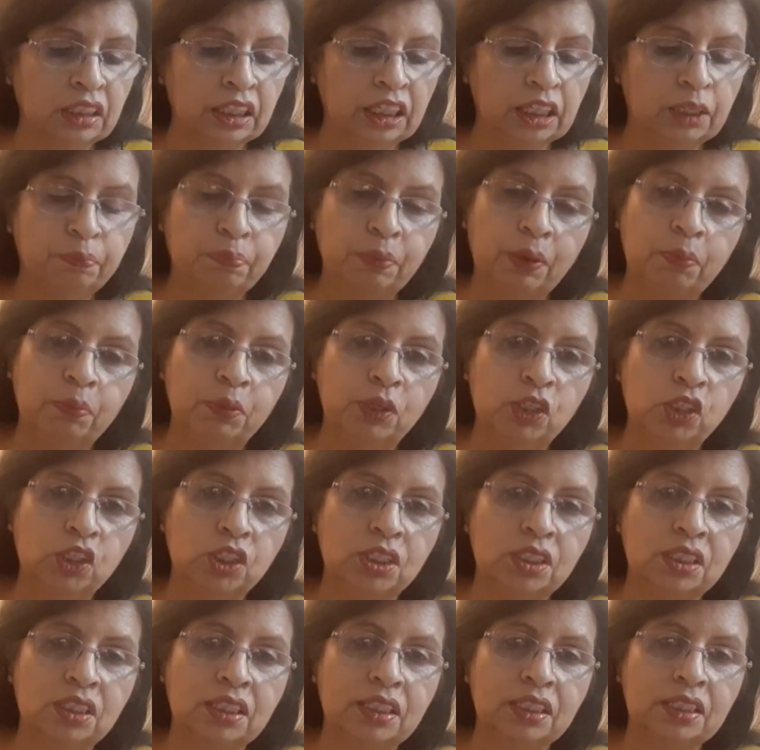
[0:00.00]
It
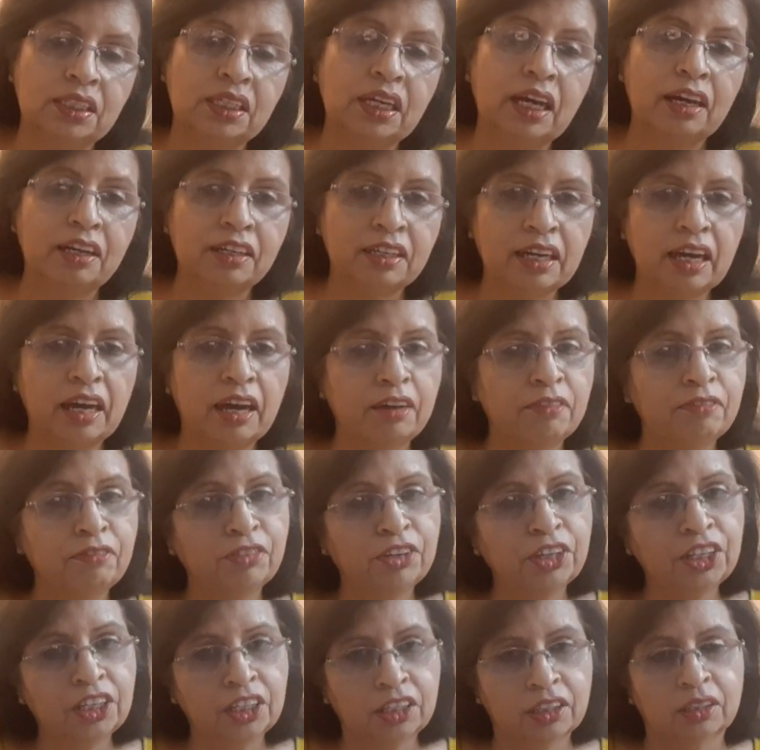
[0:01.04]
publishes it
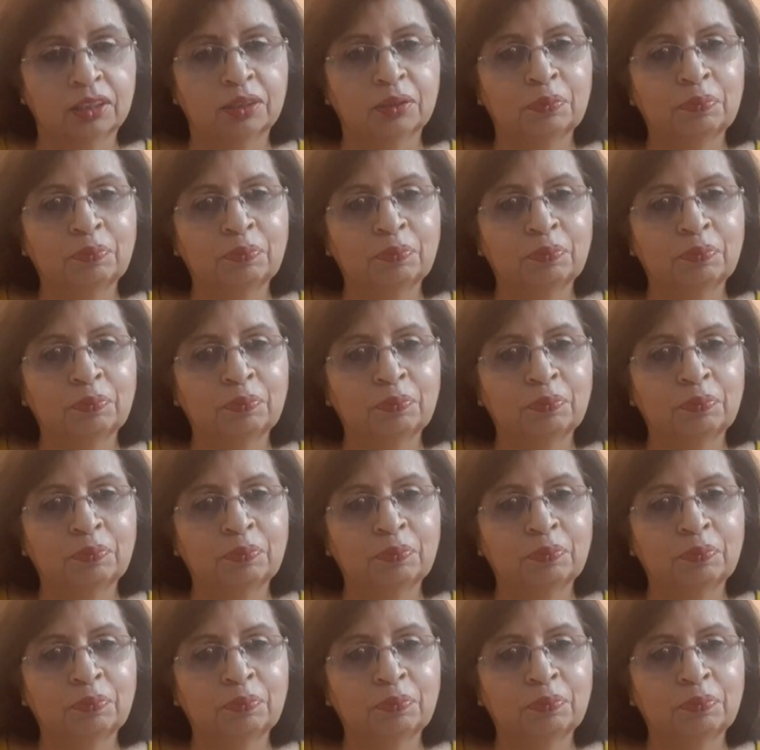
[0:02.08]
every year,